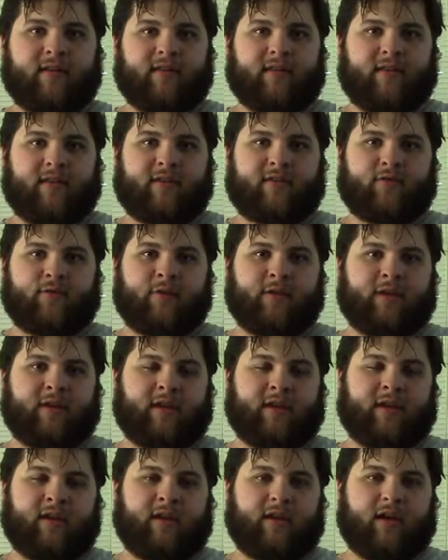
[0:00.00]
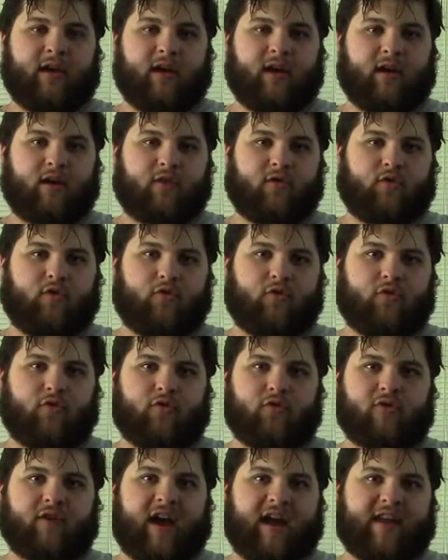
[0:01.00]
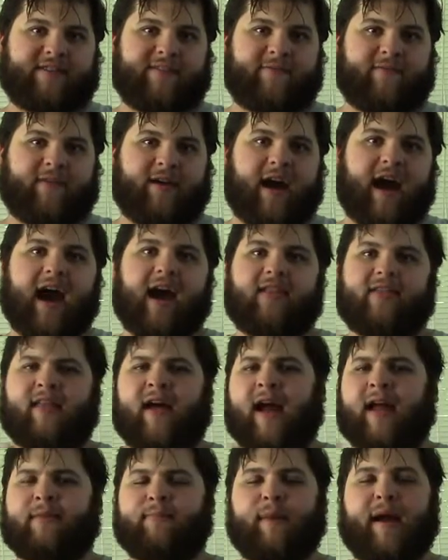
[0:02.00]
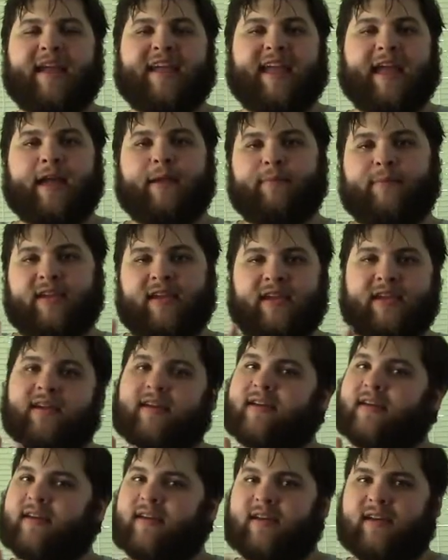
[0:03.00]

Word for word: this really cool kind of Hotline Miami